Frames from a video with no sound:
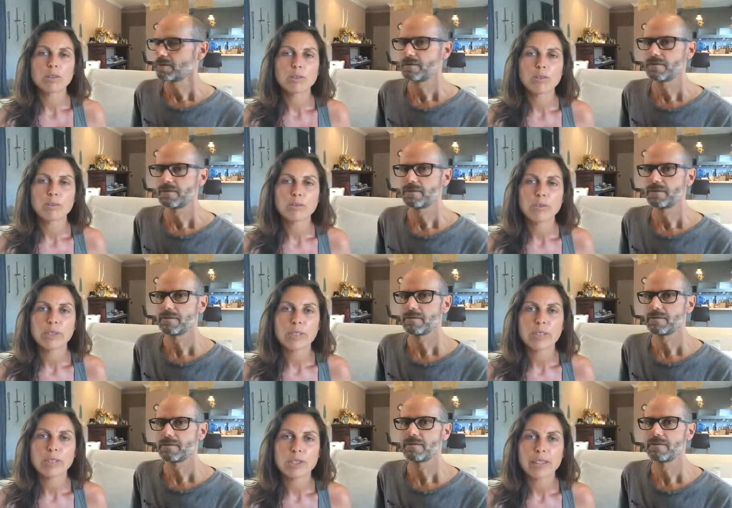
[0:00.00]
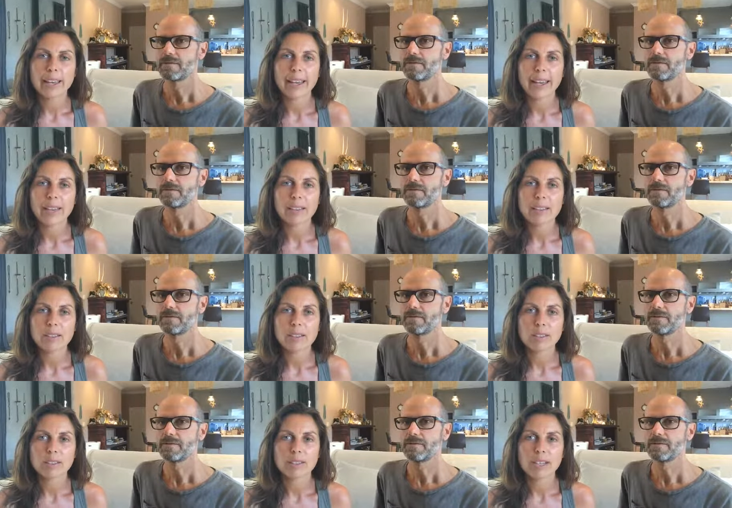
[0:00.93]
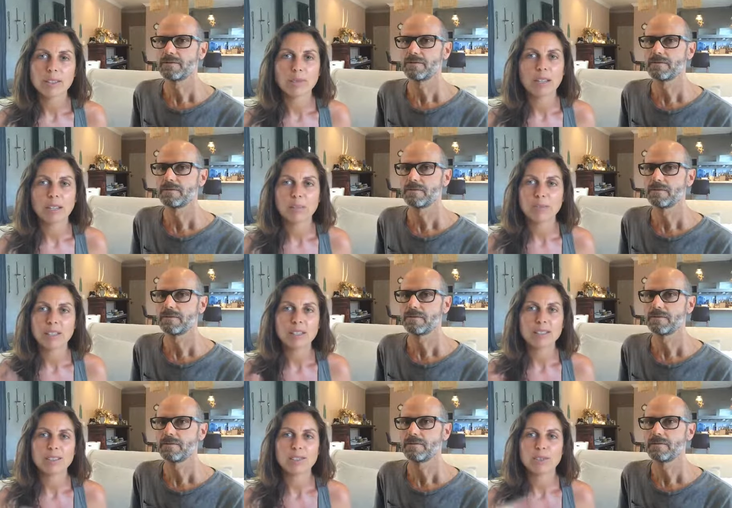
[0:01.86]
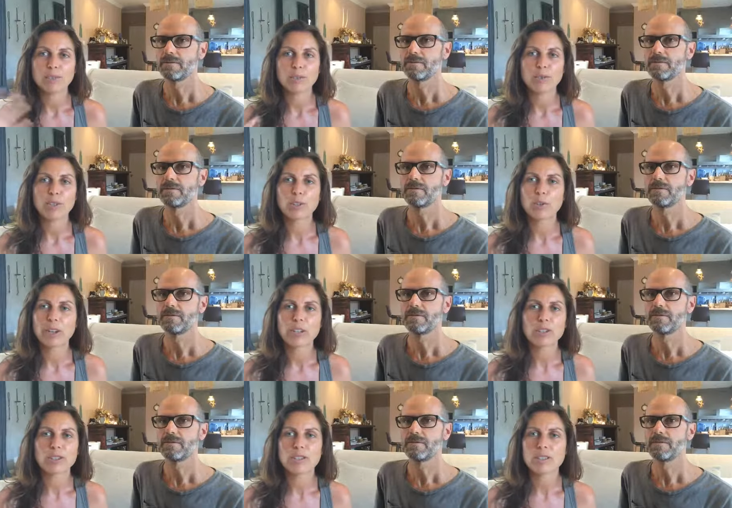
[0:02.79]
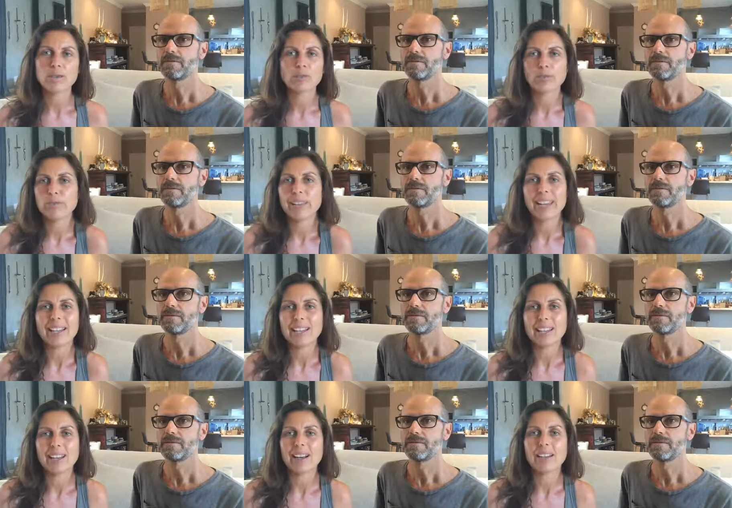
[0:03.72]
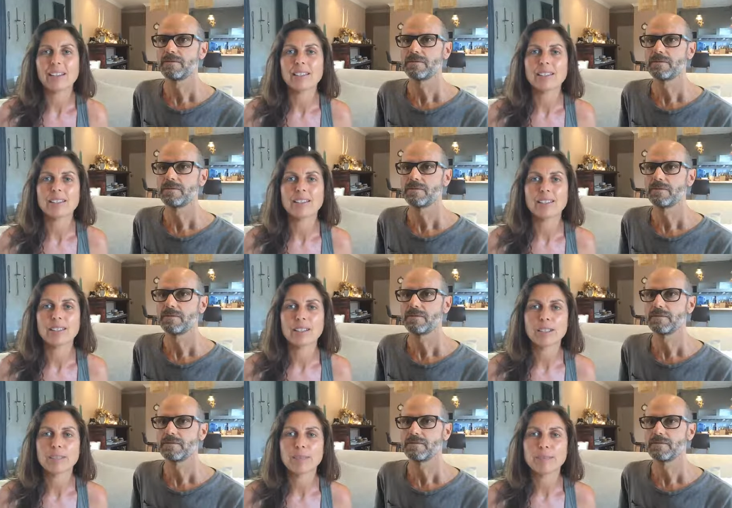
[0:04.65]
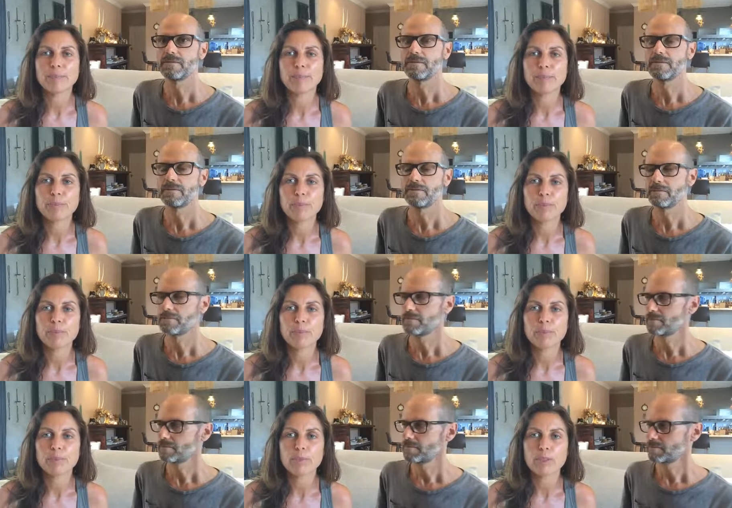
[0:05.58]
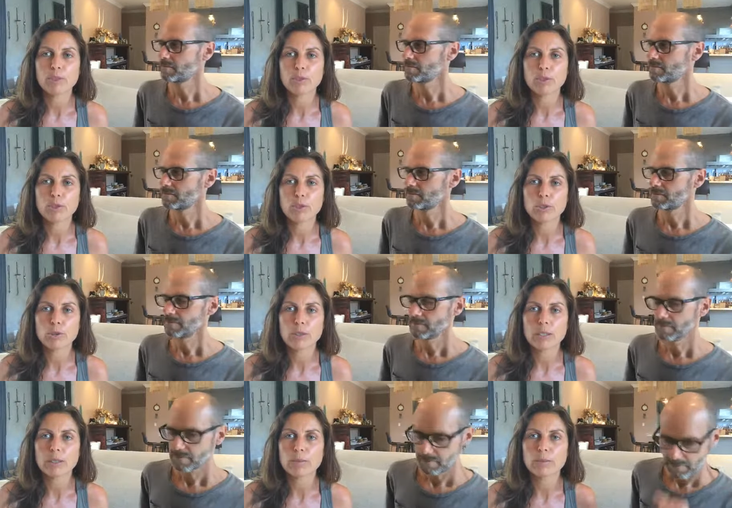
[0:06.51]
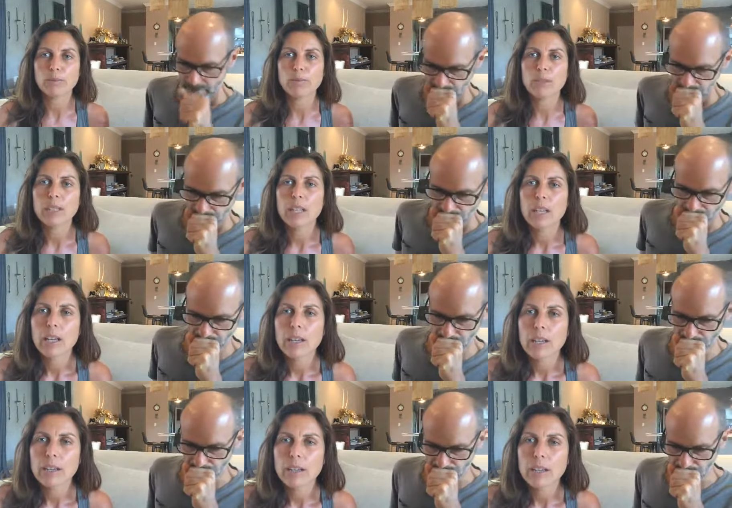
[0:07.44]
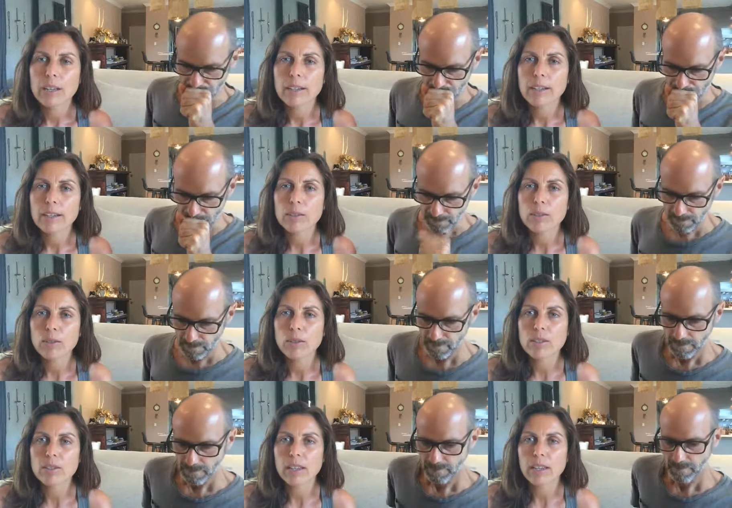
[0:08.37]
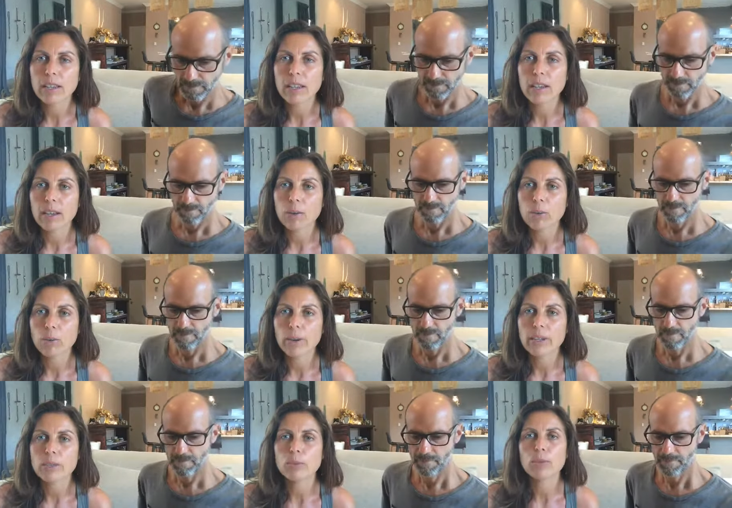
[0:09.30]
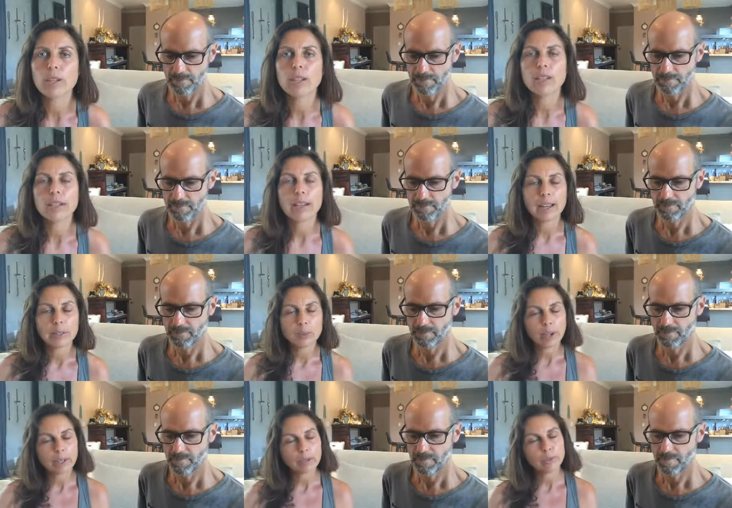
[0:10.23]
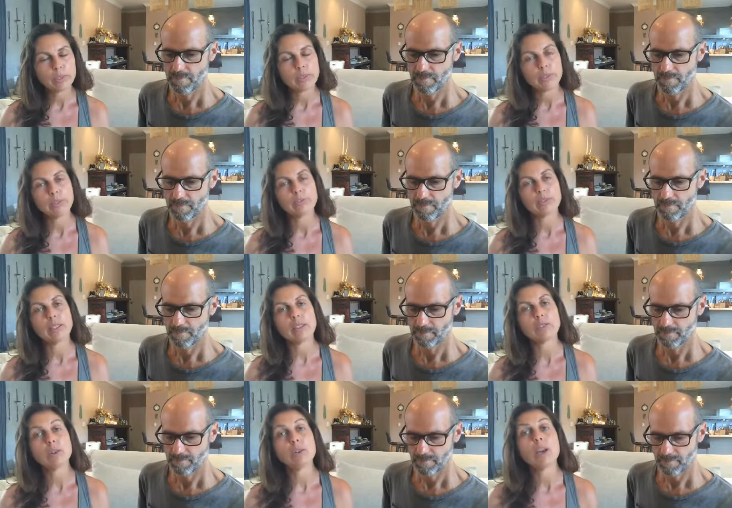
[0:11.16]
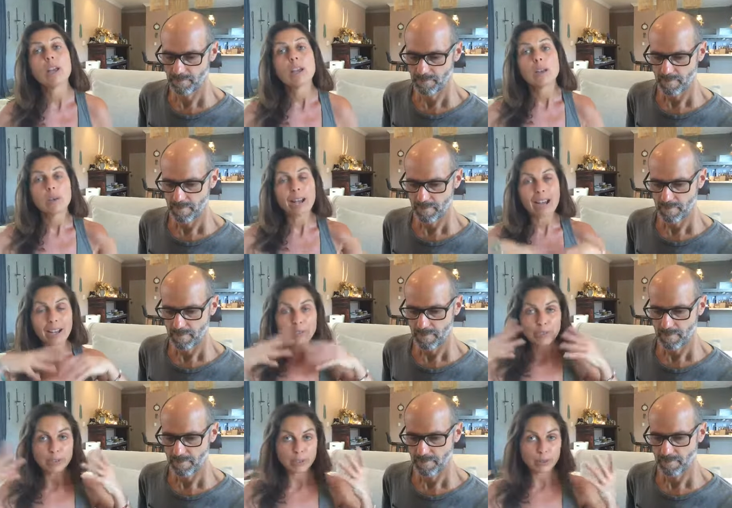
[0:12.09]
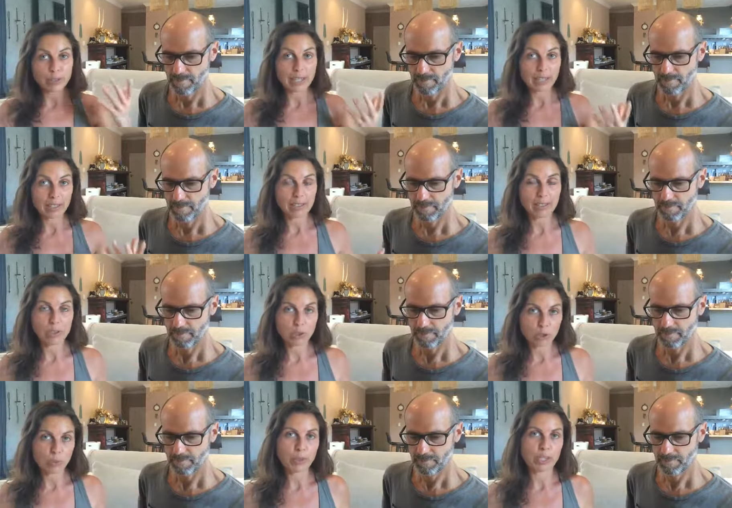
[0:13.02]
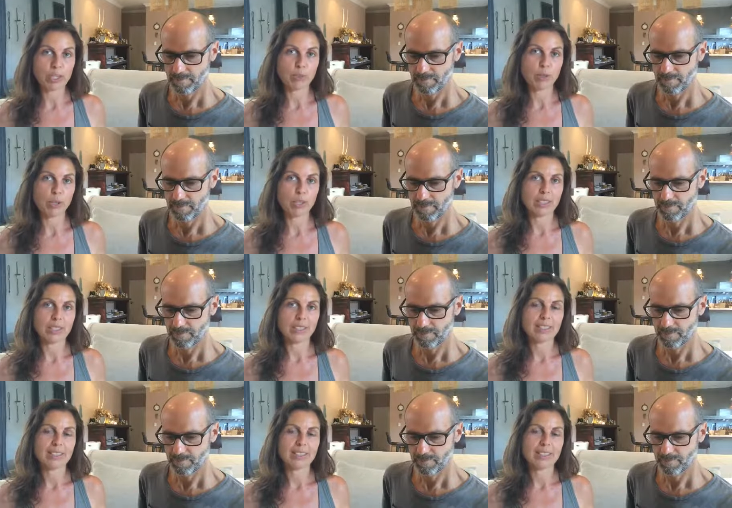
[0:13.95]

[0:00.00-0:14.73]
Speaker 1: to finish the answer, and, and please, you know, if you've got questions of any kind, um, you know, shoot them. Uh, so you're saying, yeah, when to bring light weight lifting. So after you're done stripping the body,